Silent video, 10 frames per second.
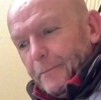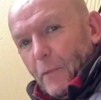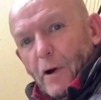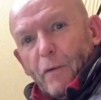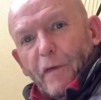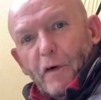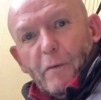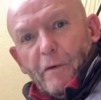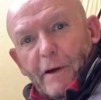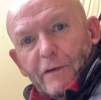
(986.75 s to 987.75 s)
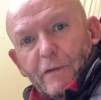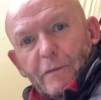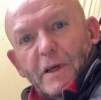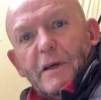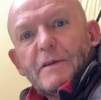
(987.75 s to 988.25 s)
my old Thermarest
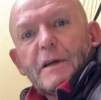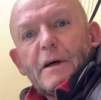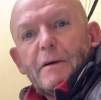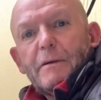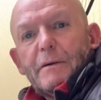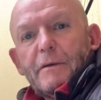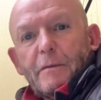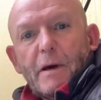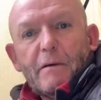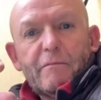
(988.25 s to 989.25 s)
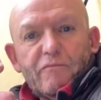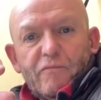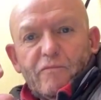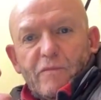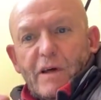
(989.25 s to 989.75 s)
from years ago, and it's about
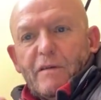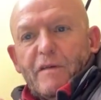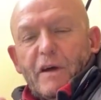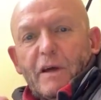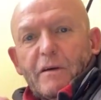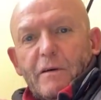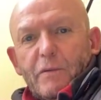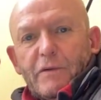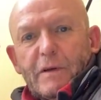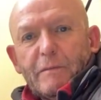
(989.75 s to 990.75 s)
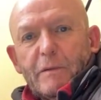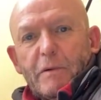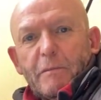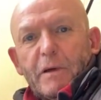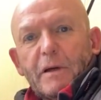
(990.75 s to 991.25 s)
that thick. I want something a
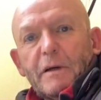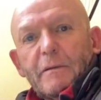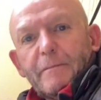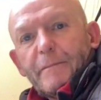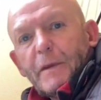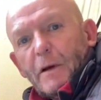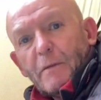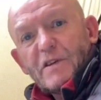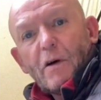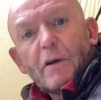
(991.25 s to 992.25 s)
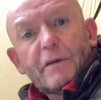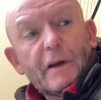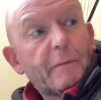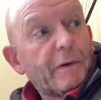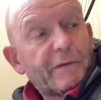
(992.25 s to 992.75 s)
bit bigger. I'm a side
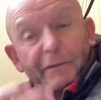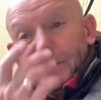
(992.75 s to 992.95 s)
sleeper, so